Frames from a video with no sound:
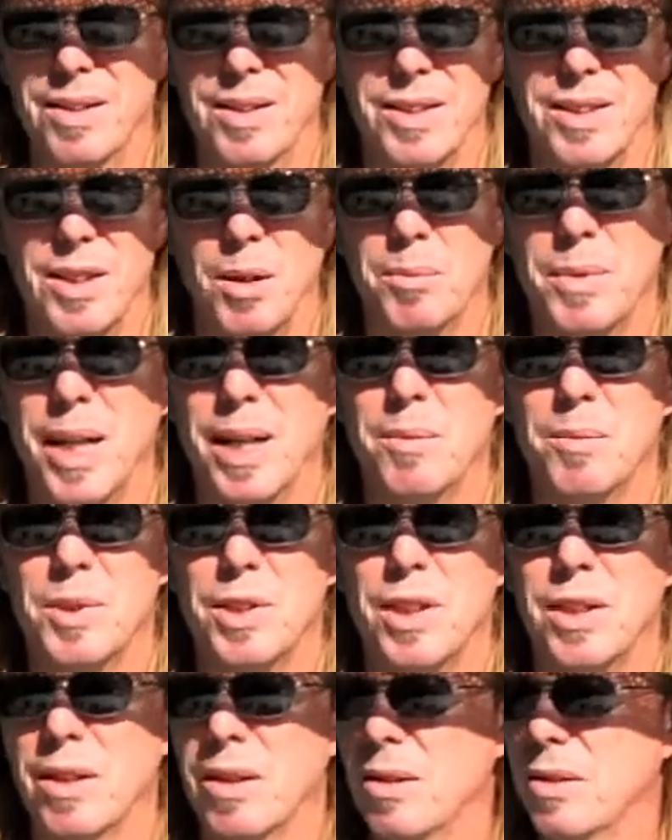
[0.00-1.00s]
Sometimes
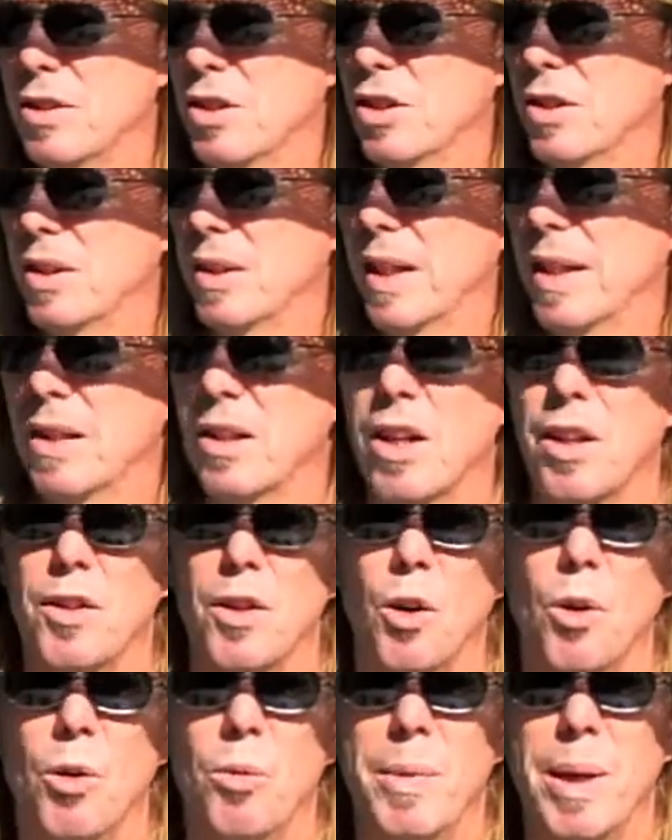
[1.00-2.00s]
they'll just dig another
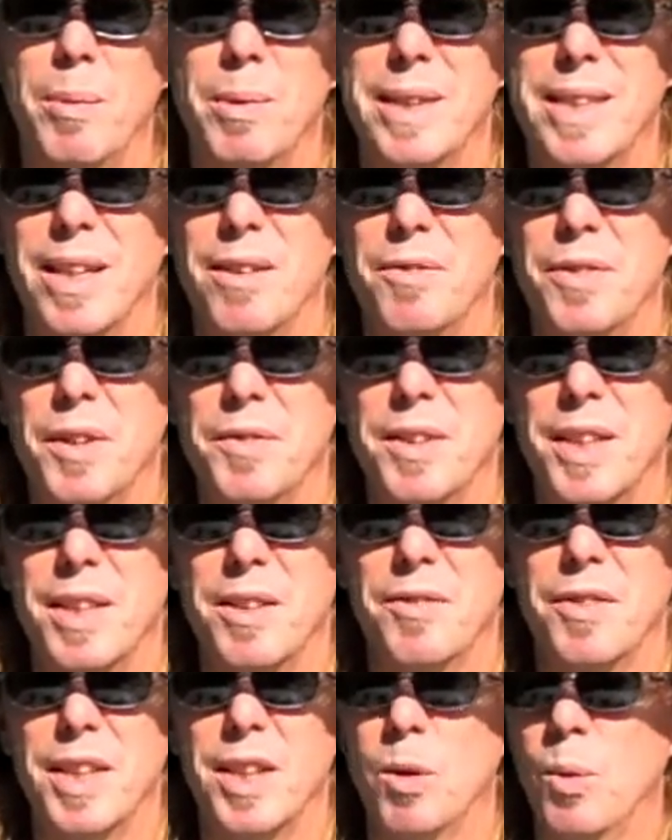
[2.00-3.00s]
hole maybe 10,
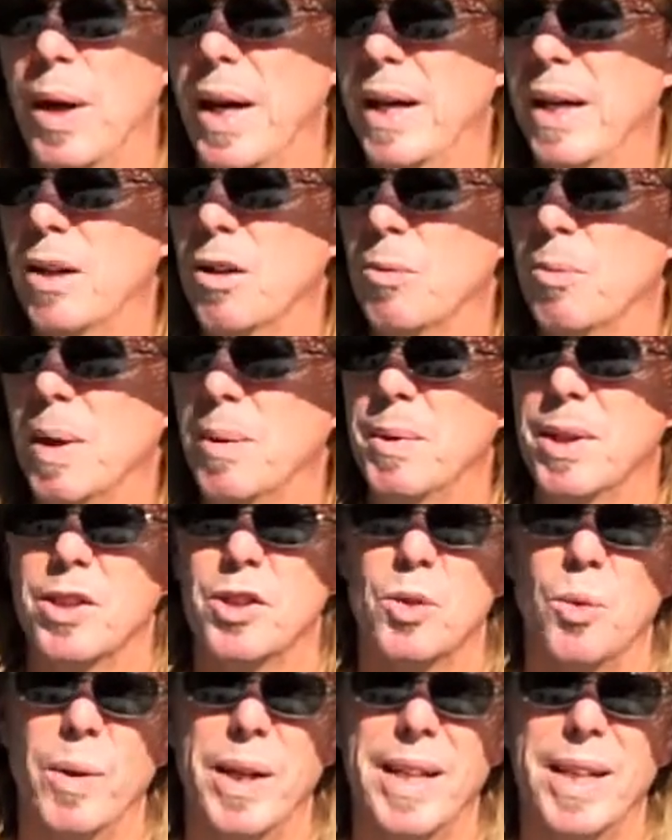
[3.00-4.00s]
15 feet away, or maybe
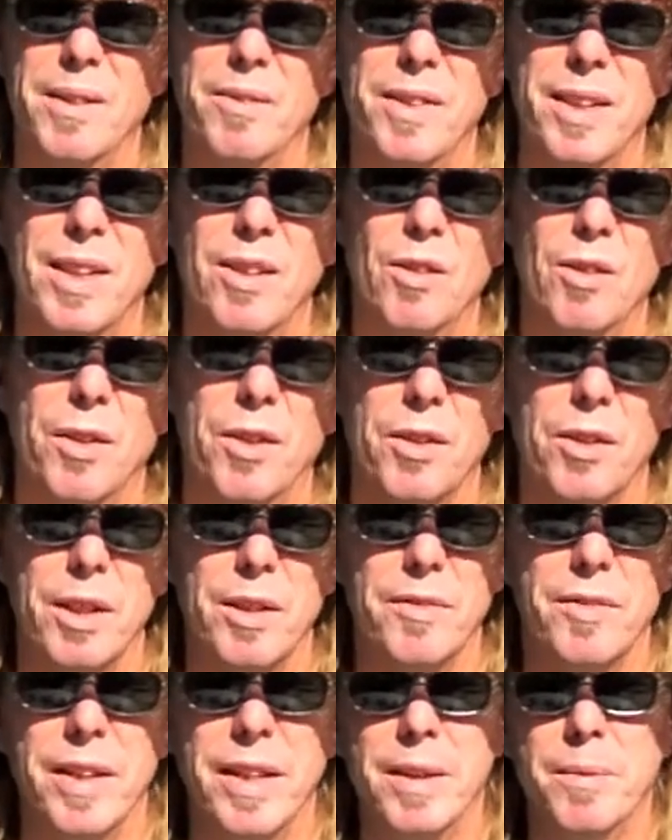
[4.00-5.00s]
it's 20 feet or
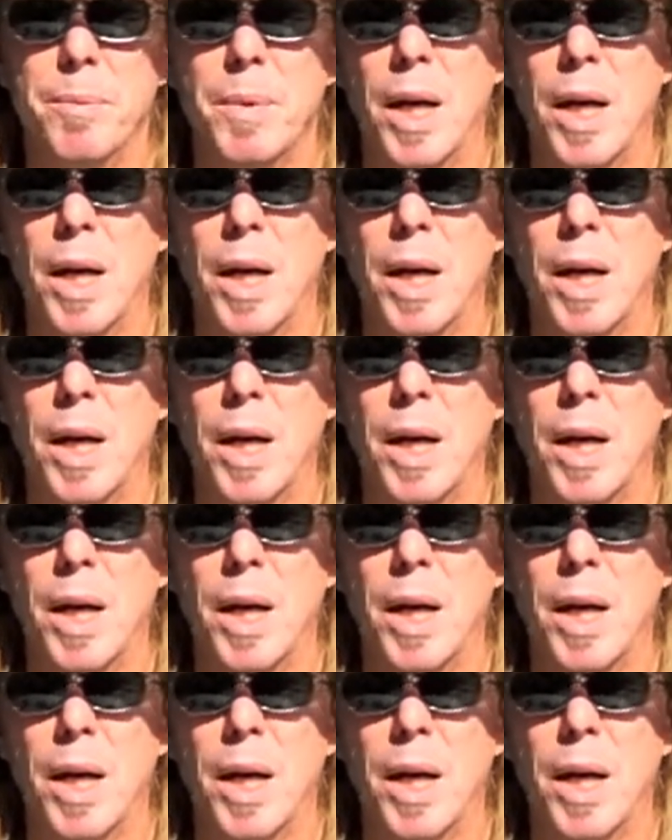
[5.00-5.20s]
30 feet,